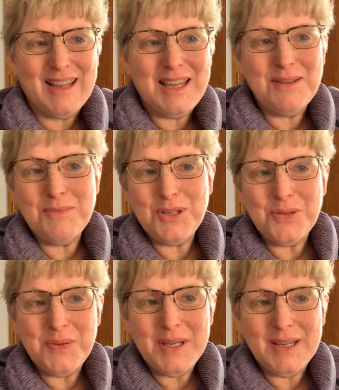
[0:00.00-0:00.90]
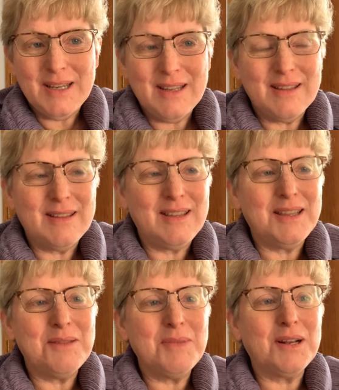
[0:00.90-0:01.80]
in between,
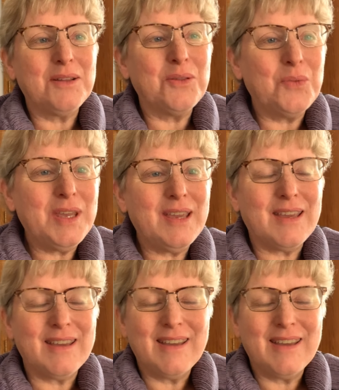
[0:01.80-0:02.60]
in the middle of the week.